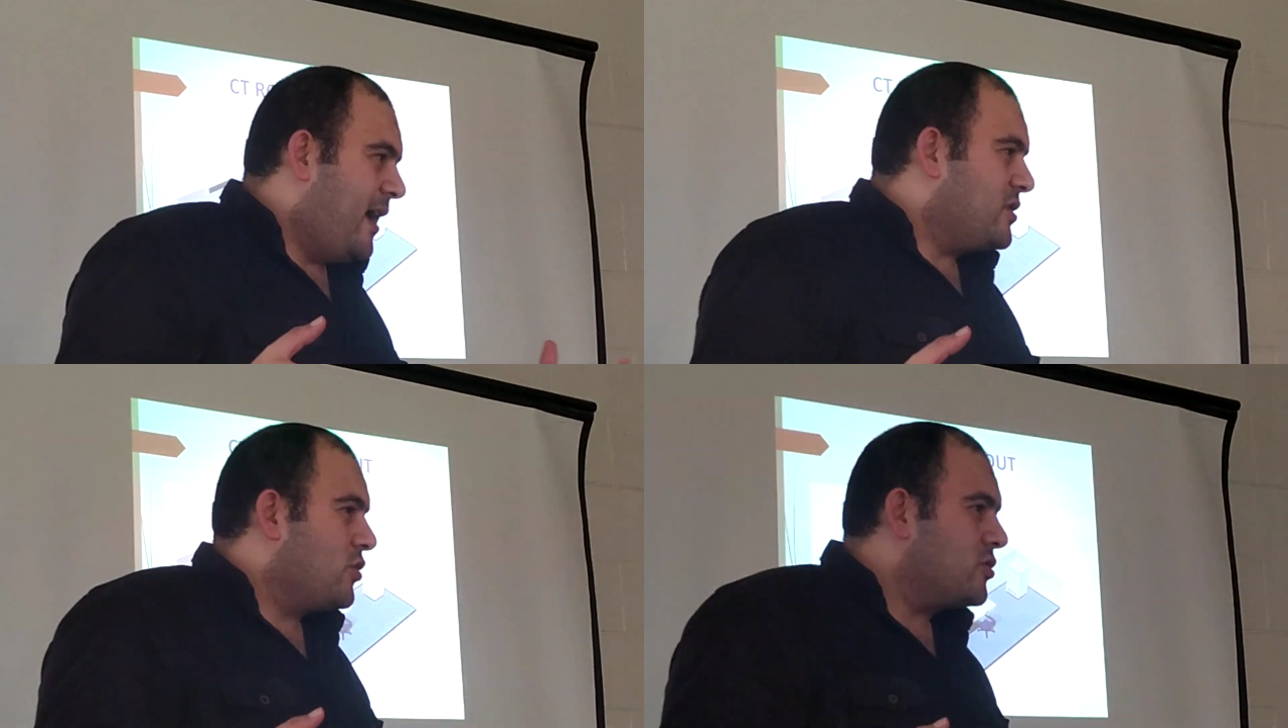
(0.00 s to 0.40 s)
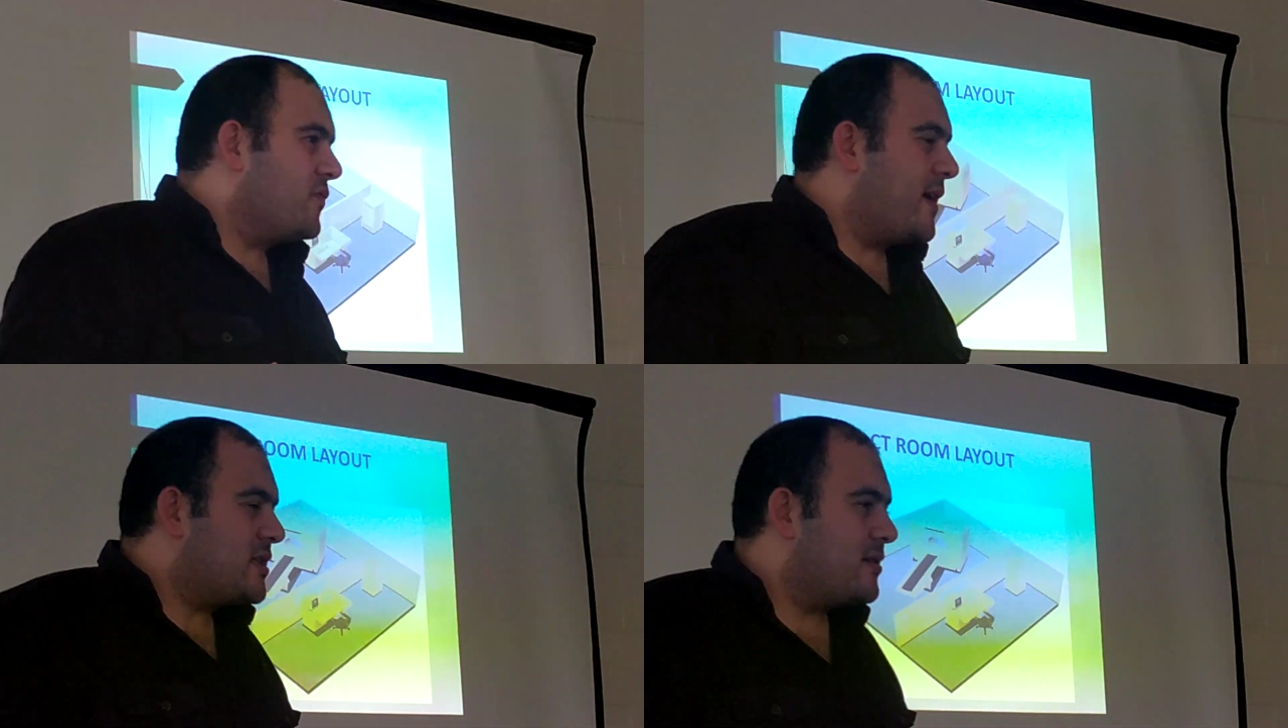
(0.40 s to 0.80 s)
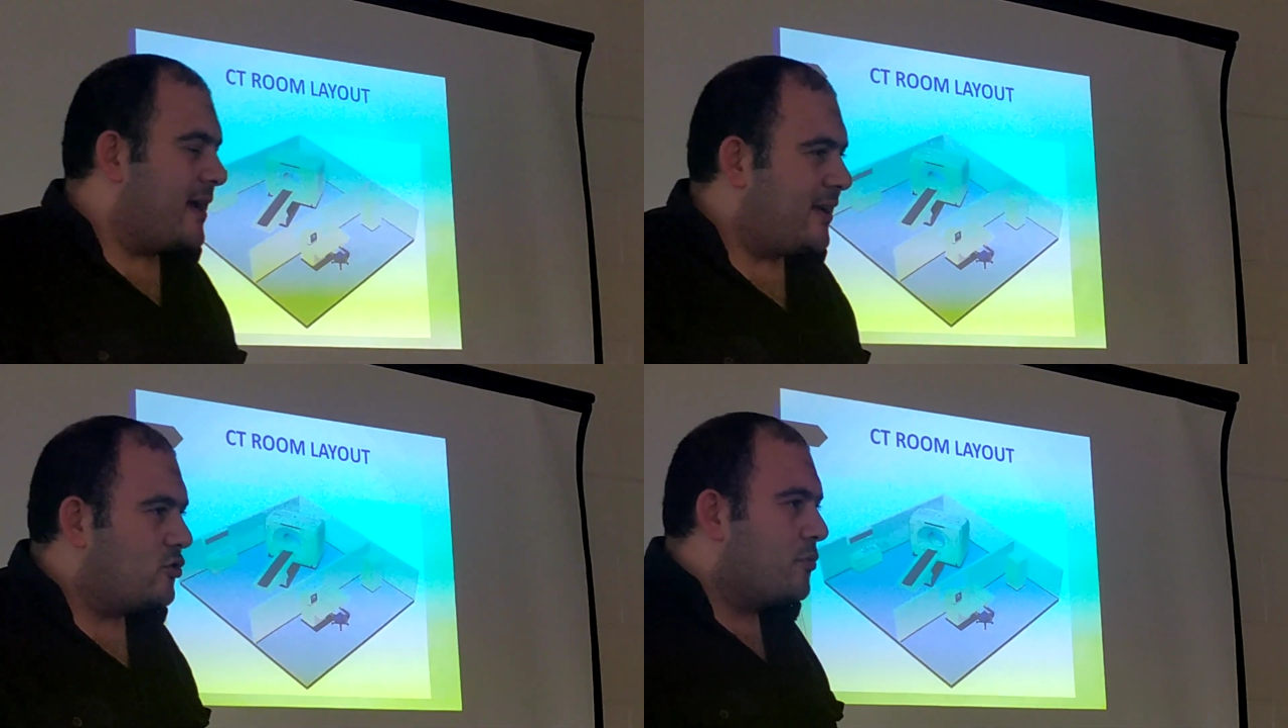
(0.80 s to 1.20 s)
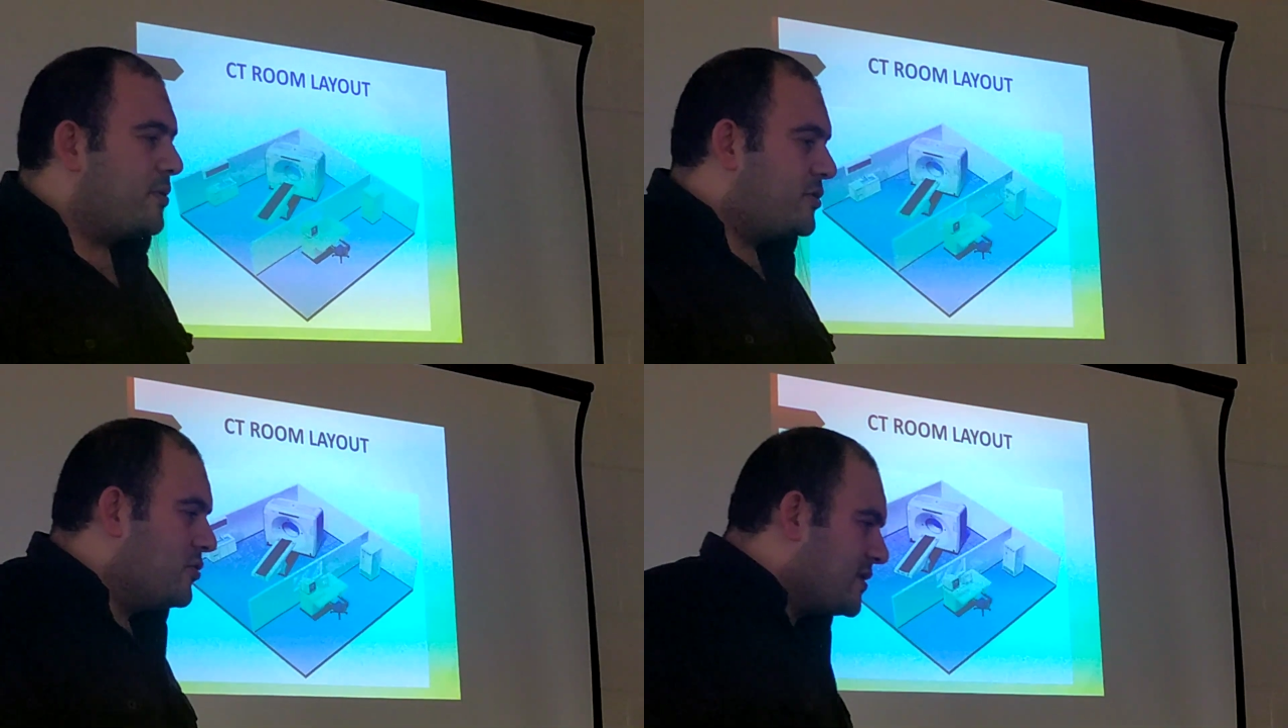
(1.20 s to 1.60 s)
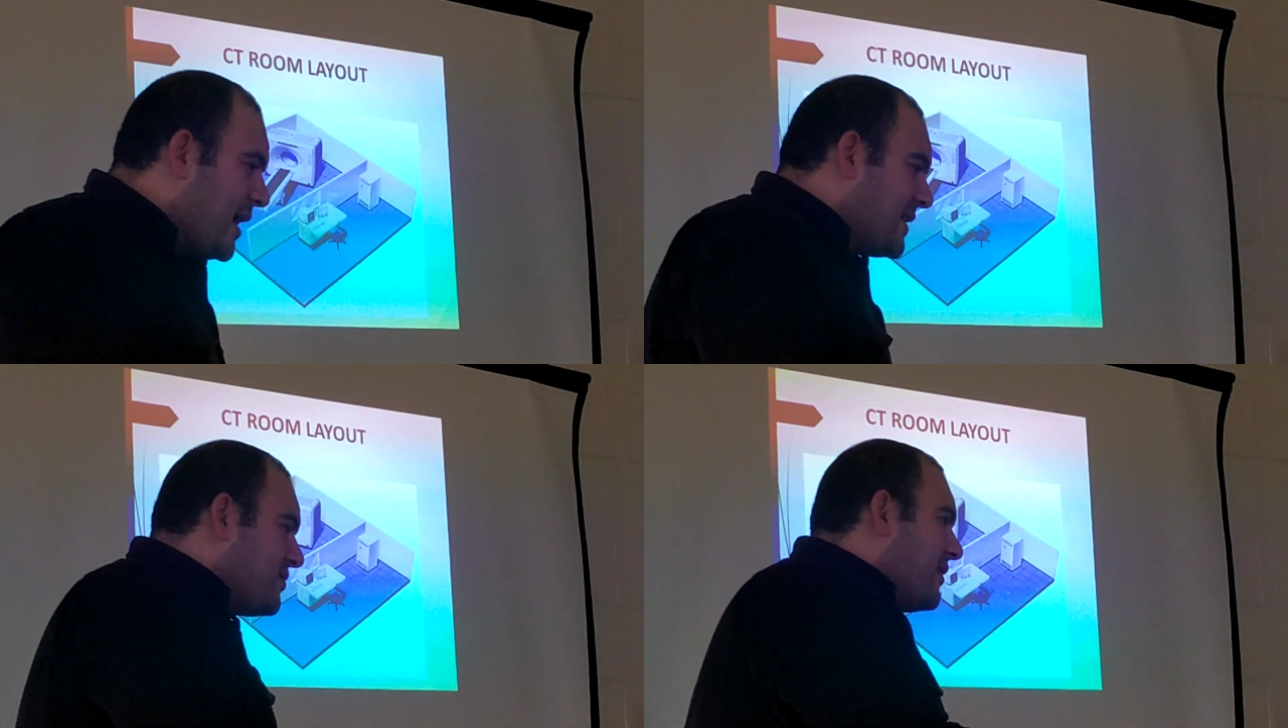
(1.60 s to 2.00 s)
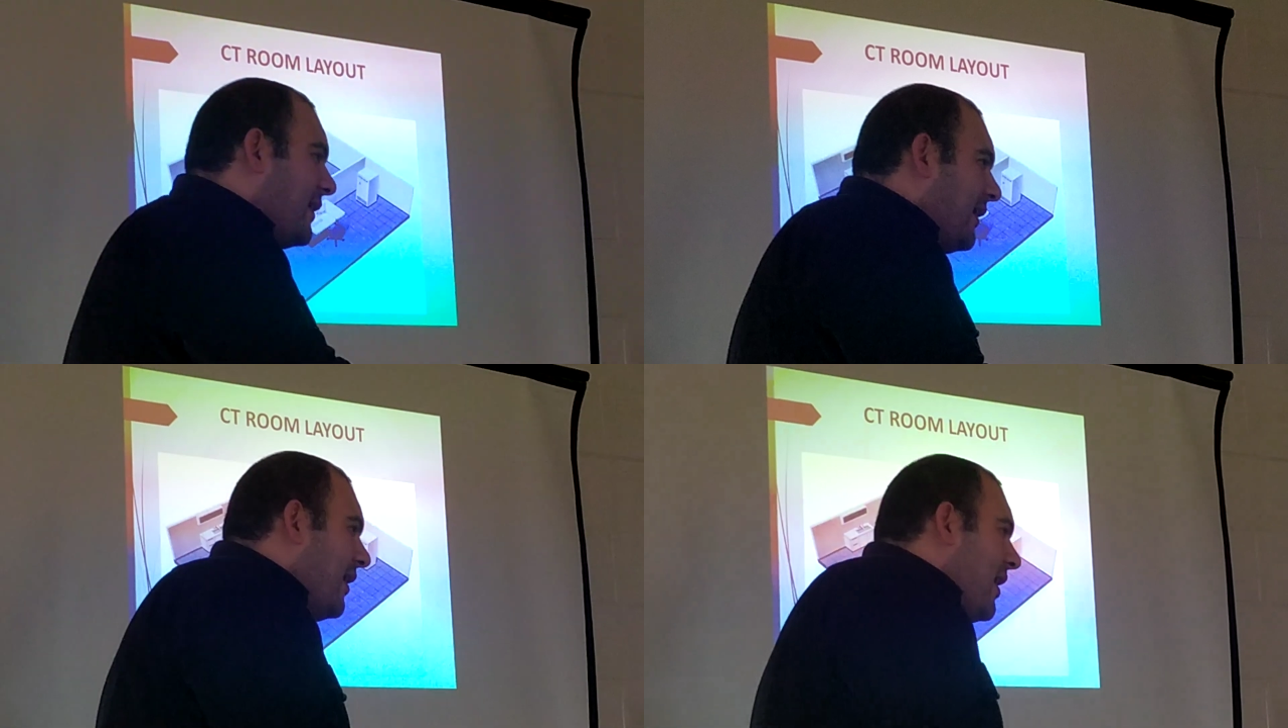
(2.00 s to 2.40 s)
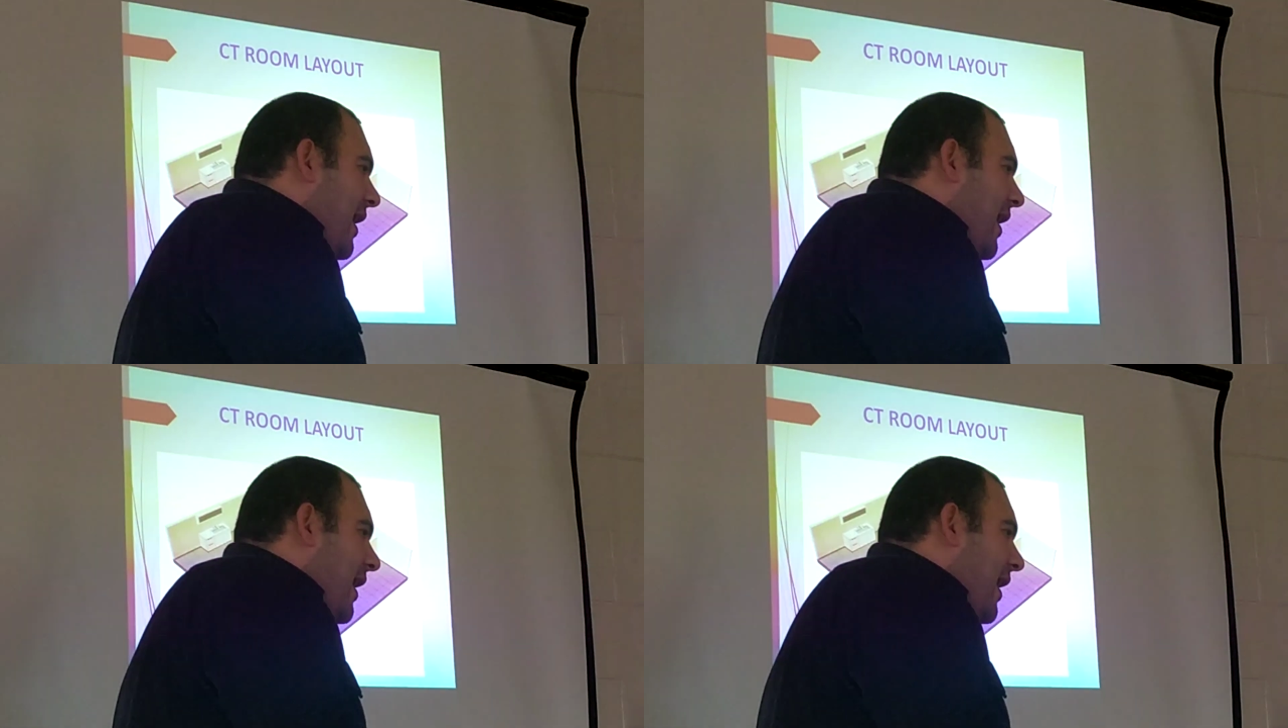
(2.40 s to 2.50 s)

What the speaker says: source of X-ray to produce X-ray,